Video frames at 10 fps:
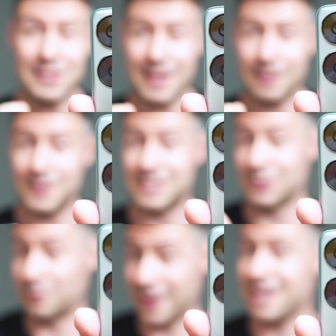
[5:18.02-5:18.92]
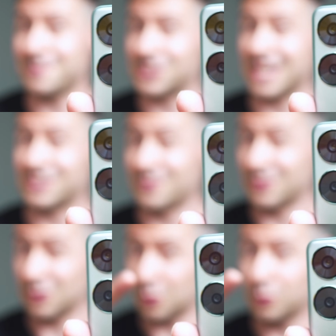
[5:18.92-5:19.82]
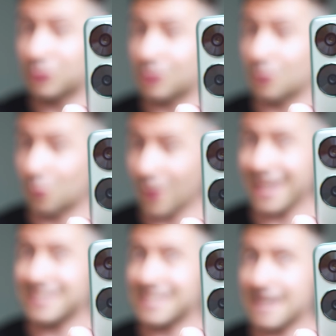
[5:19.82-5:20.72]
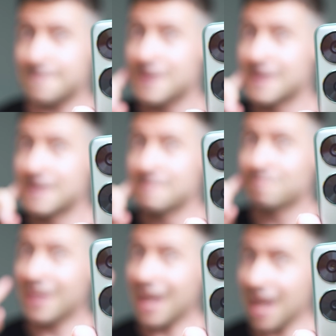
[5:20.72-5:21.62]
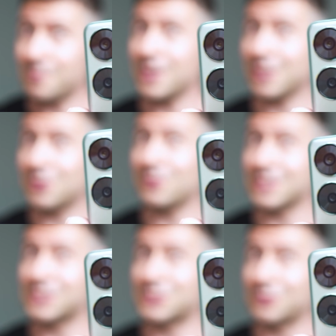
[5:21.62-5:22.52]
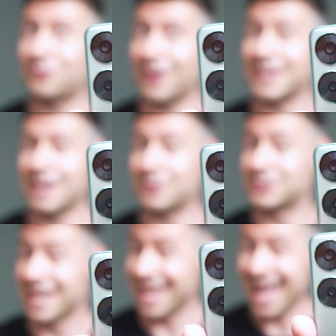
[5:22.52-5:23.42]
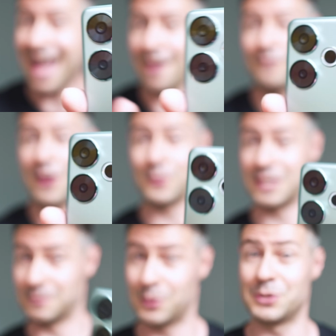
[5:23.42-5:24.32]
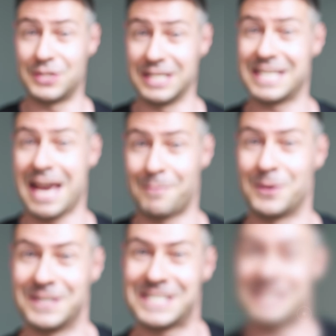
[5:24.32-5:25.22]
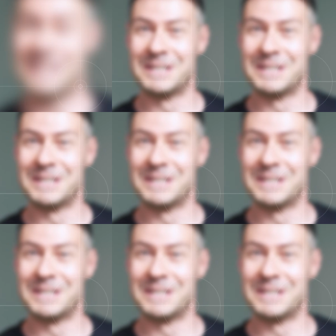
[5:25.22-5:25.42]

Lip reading: megapixel main image sensor and the ultra-wide setup, I'm really curious to find out how far we can push these cameras.